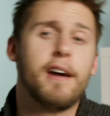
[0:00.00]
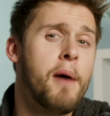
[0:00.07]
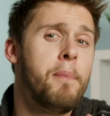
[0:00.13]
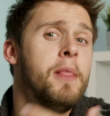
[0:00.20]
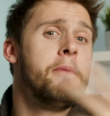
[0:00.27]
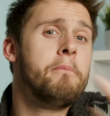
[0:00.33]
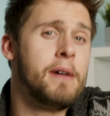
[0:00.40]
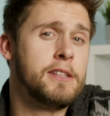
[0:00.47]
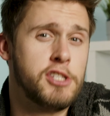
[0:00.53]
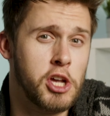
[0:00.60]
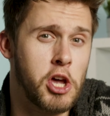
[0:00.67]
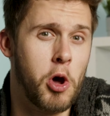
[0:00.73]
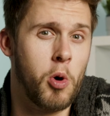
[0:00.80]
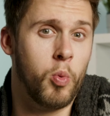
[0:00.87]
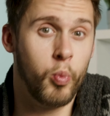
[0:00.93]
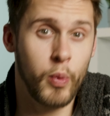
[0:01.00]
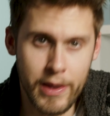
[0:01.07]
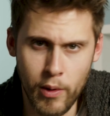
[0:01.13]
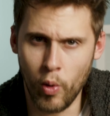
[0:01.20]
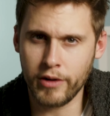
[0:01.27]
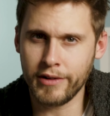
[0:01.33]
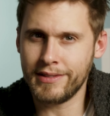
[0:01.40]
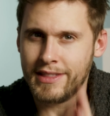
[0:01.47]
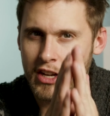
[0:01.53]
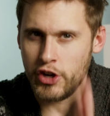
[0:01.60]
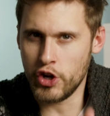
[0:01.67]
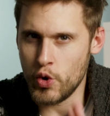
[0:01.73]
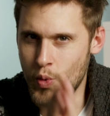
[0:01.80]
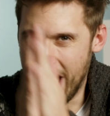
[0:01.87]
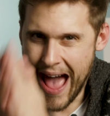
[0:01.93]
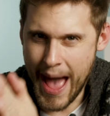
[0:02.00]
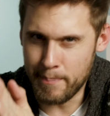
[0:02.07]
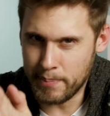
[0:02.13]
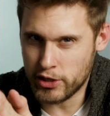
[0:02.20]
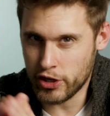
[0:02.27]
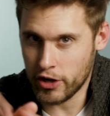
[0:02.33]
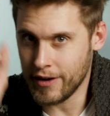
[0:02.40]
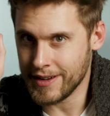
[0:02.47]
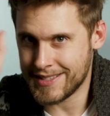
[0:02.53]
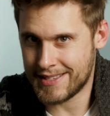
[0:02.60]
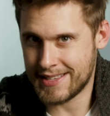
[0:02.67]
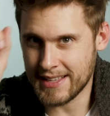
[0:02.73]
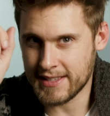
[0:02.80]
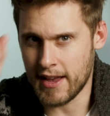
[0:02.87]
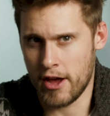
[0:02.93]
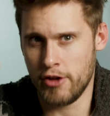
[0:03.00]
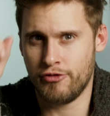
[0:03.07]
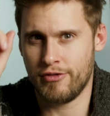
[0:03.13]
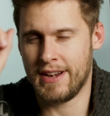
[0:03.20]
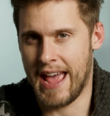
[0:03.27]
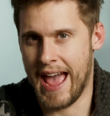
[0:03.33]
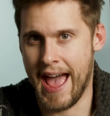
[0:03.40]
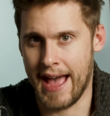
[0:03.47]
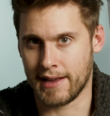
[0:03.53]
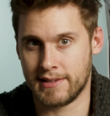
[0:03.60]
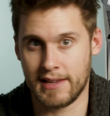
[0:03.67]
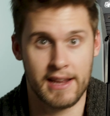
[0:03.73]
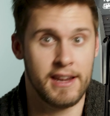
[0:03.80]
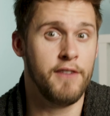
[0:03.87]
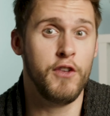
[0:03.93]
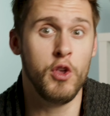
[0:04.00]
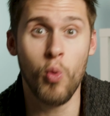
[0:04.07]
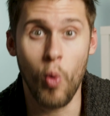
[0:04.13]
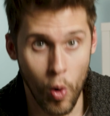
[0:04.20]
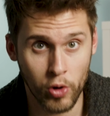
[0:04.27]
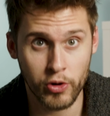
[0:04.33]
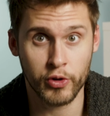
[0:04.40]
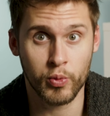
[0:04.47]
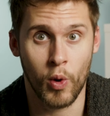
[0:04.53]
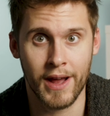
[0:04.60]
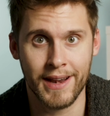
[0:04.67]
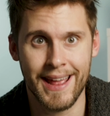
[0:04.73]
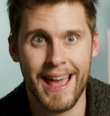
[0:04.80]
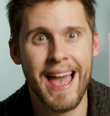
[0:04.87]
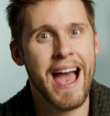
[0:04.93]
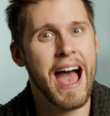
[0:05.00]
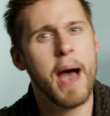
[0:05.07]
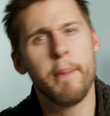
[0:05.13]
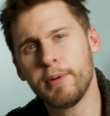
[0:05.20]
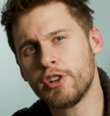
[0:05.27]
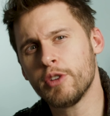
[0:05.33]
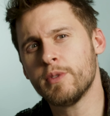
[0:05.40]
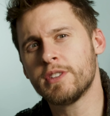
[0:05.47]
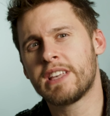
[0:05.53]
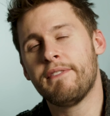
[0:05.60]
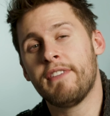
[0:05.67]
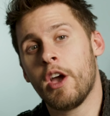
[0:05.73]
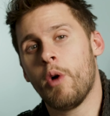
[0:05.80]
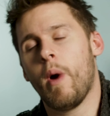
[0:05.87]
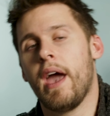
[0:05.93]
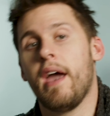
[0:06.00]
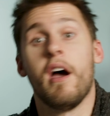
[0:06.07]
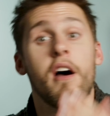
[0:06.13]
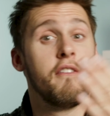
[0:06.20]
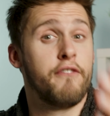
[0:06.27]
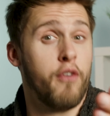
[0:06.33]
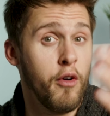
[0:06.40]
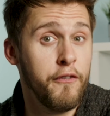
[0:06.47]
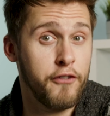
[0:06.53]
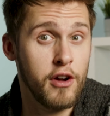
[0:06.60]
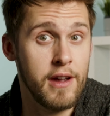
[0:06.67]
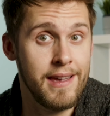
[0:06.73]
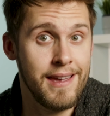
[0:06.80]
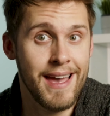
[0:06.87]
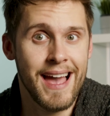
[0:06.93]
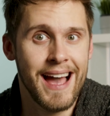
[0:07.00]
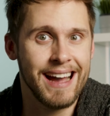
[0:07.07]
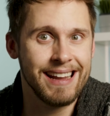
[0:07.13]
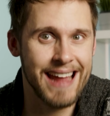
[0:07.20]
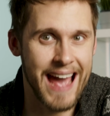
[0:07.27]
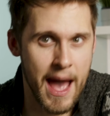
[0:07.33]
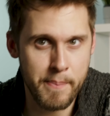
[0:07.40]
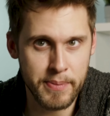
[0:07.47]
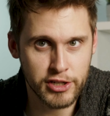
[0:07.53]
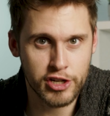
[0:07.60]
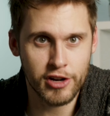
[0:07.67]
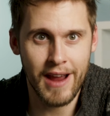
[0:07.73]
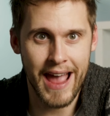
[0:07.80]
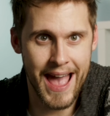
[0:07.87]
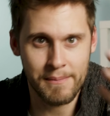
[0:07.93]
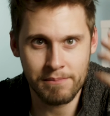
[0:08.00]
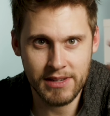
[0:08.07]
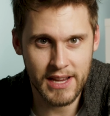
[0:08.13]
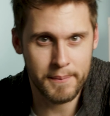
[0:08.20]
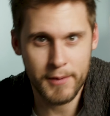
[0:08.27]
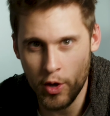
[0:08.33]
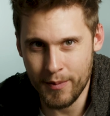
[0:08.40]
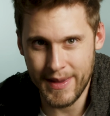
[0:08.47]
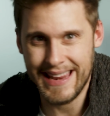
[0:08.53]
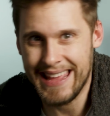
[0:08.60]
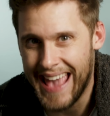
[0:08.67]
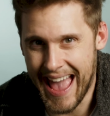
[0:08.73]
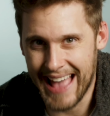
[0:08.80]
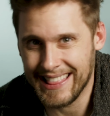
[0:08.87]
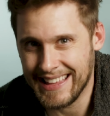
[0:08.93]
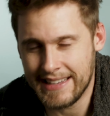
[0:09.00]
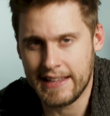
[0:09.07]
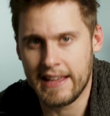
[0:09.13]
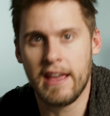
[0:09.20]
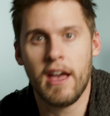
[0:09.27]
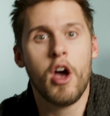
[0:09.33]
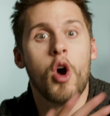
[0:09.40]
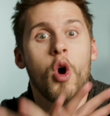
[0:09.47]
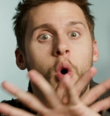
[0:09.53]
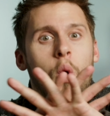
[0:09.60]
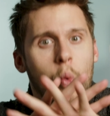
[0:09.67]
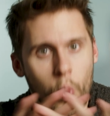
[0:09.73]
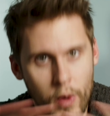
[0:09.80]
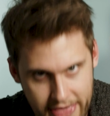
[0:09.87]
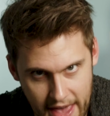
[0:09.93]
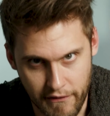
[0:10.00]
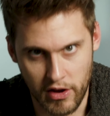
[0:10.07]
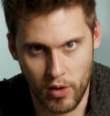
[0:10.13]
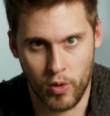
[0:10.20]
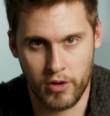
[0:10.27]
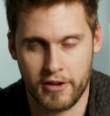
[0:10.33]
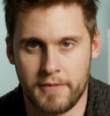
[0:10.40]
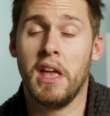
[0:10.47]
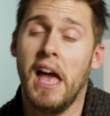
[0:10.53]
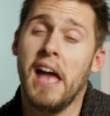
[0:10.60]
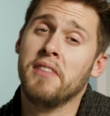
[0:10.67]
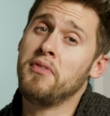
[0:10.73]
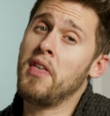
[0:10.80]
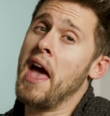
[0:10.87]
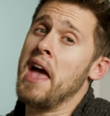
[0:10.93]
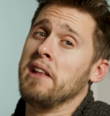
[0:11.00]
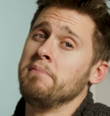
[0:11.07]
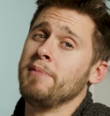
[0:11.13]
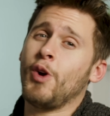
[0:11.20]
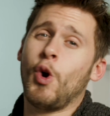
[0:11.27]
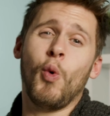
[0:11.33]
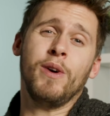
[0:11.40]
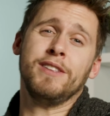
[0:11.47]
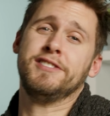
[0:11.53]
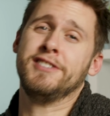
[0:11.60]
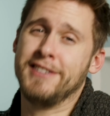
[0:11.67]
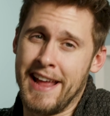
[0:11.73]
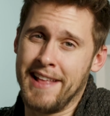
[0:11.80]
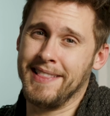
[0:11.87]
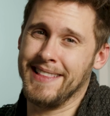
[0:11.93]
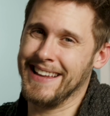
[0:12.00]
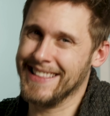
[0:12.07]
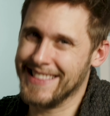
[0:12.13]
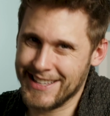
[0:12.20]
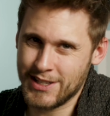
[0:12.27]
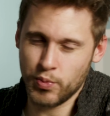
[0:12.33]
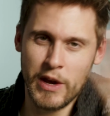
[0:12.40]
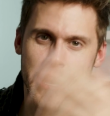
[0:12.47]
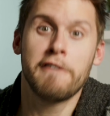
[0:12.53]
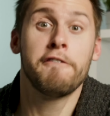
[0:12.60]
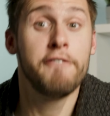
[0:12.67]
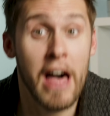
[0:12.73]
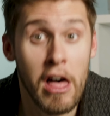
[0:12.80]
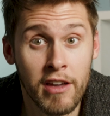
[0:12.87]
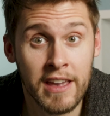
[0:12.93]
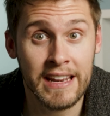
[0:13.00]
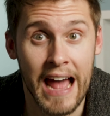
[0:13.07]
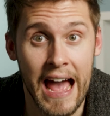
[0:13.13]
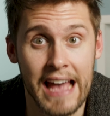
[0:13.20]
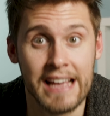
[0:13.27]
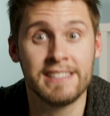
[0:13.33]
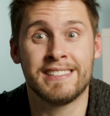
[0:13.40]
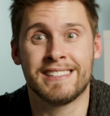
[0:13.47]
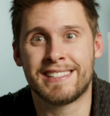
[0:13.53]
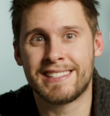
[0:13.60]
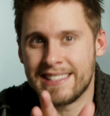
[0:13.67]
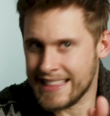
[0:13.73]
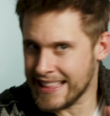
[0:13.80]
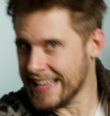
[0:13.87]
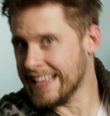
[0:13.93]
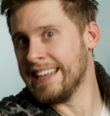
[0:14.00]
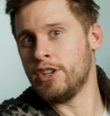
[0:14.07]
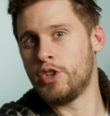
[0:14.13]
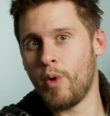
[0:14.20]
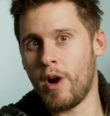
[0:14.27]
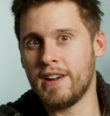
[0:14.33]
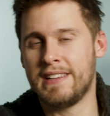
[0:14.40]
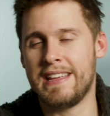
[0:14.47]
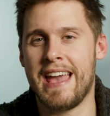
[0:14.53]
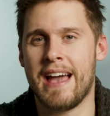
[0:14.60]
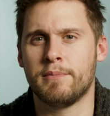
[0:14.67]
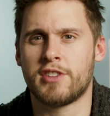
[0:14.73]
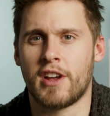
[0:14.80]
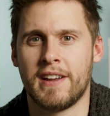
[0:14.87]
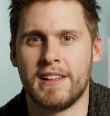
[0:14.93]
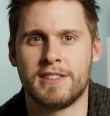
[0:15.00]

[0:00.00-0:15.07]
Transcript: A couple of months ago, we ordered the new Aputure 600X, and if you ordered one, Aputure was giving away for free an Aputure MW Mini LED with every order. And then, coincidentally, this week, Falcon Eyes slid into our DMs on